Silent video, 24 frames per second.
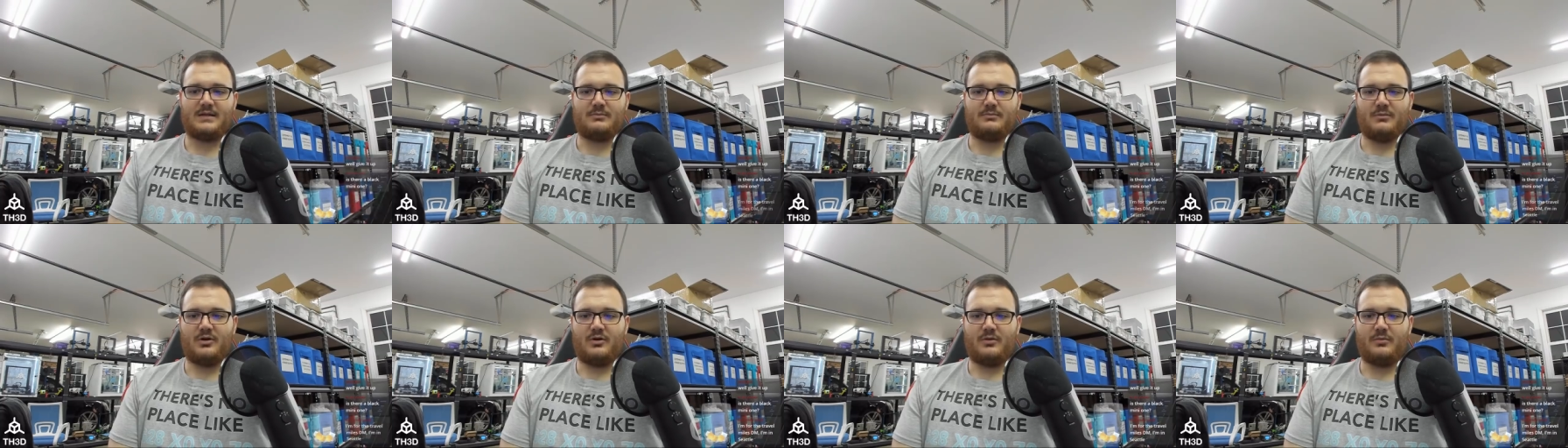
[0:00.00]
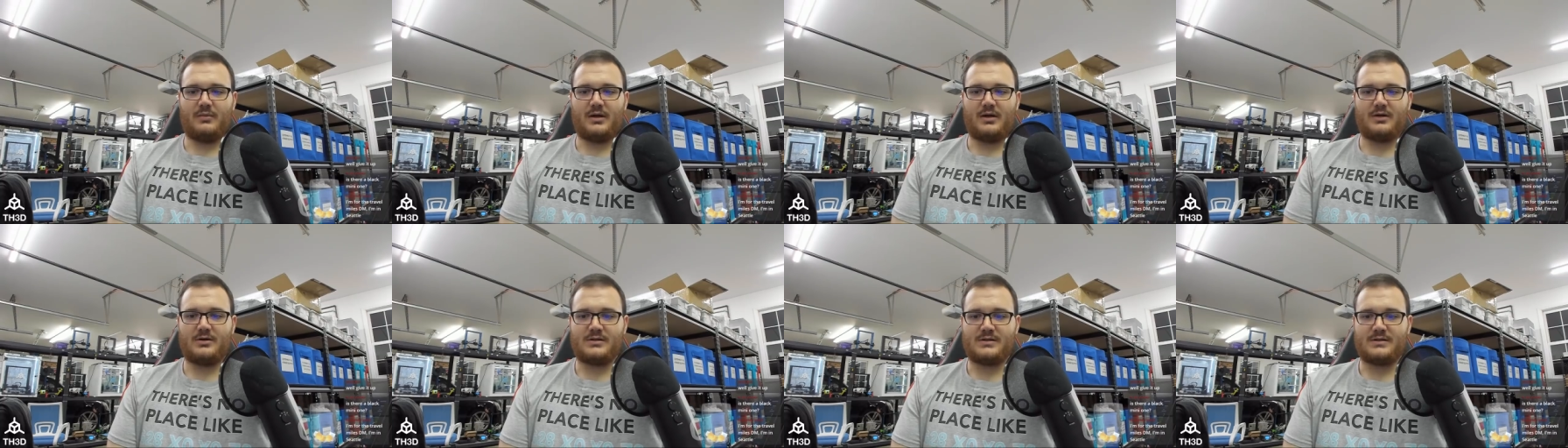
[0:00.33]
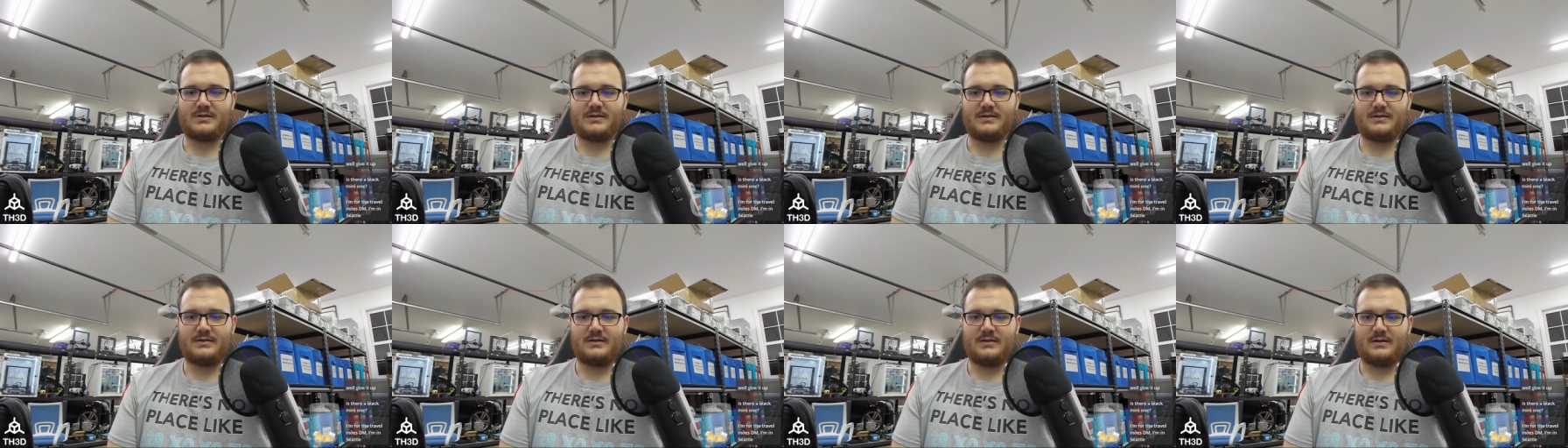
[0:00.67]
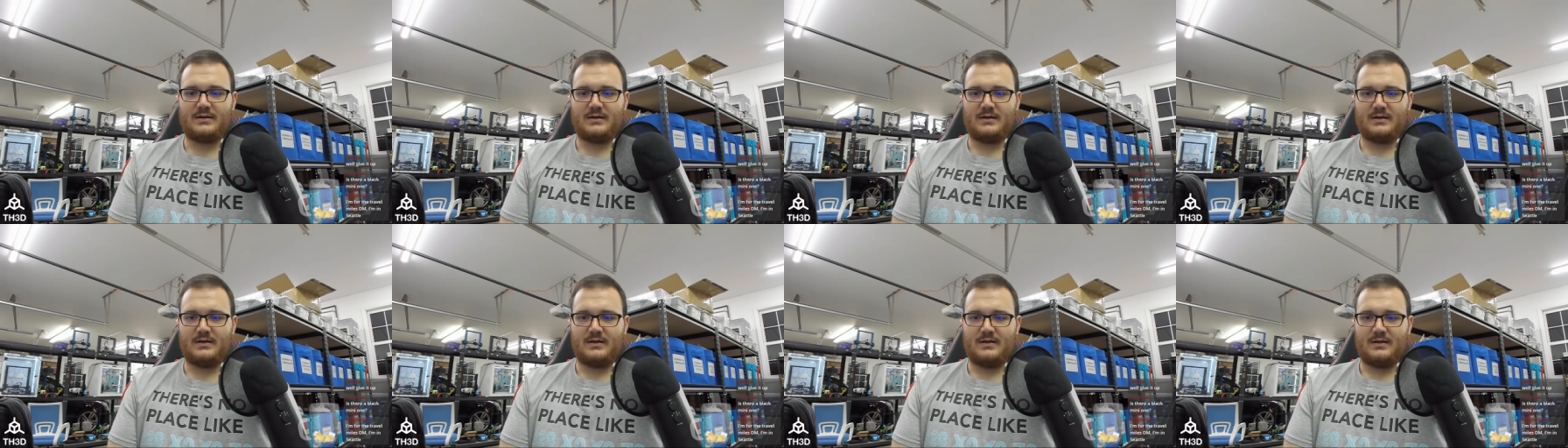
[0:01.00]
millimeters.
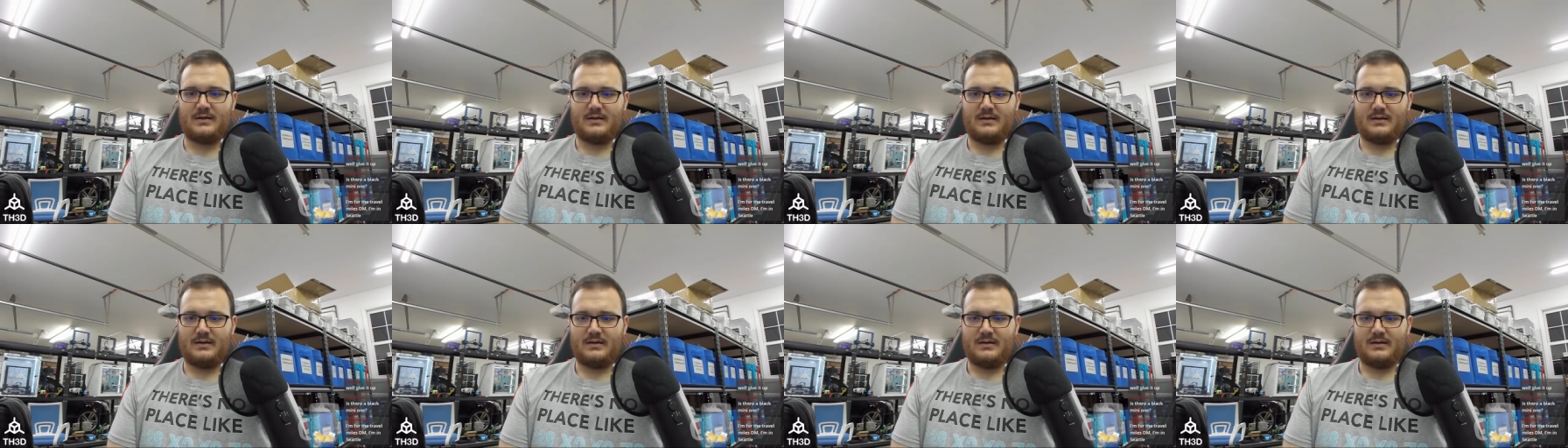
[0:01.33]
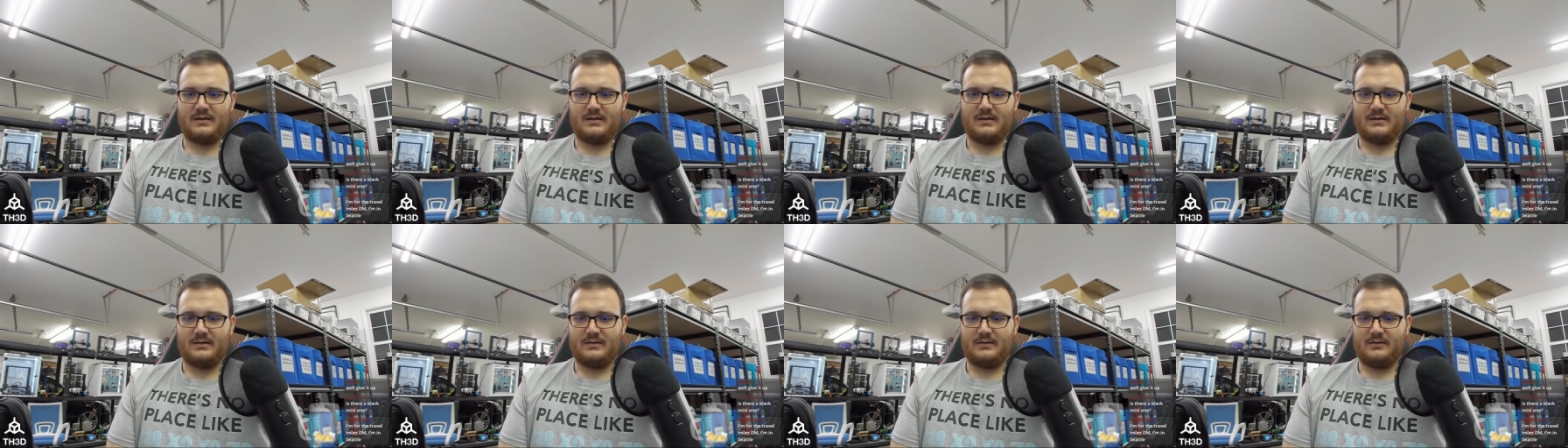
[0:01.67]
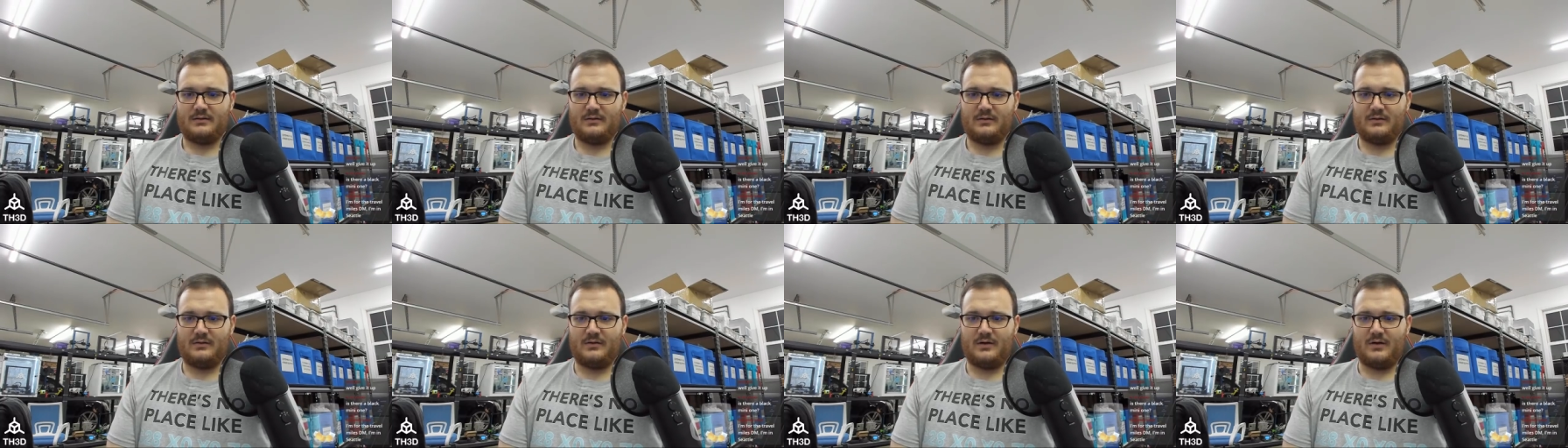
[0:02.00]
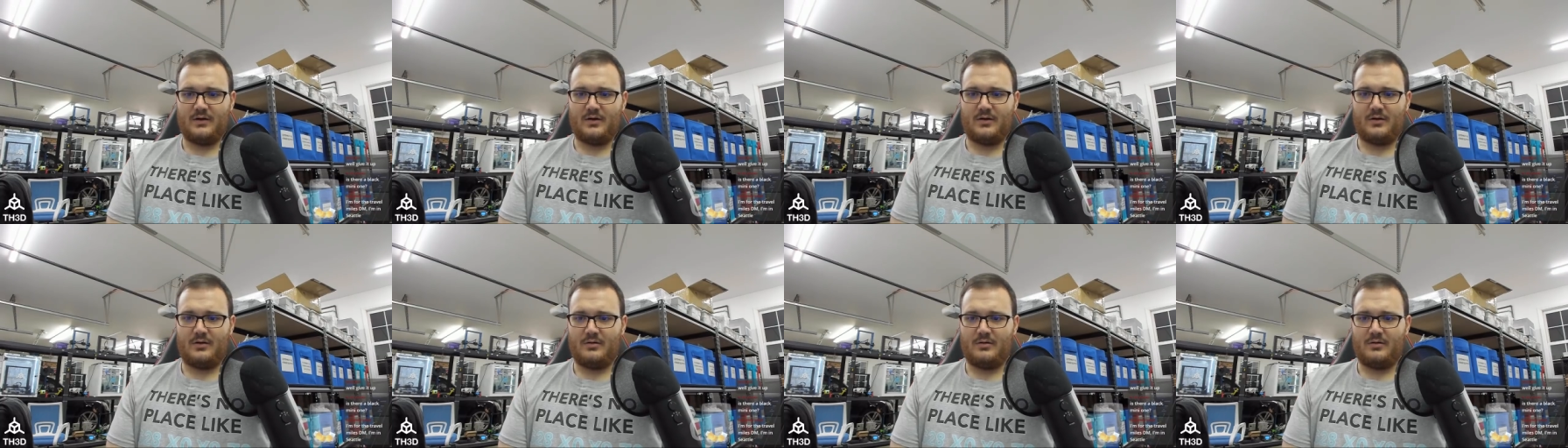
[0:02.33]
So